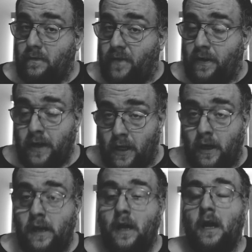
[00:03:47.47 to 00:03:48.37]
very
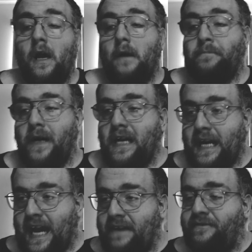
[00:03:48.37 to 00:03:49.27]
good, but
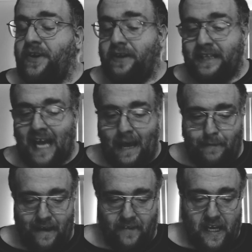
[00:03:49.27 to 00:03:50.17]
again, very top
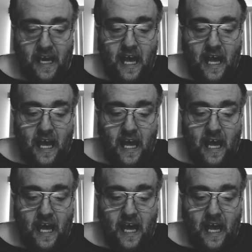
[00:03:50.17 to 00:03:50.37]
heavy.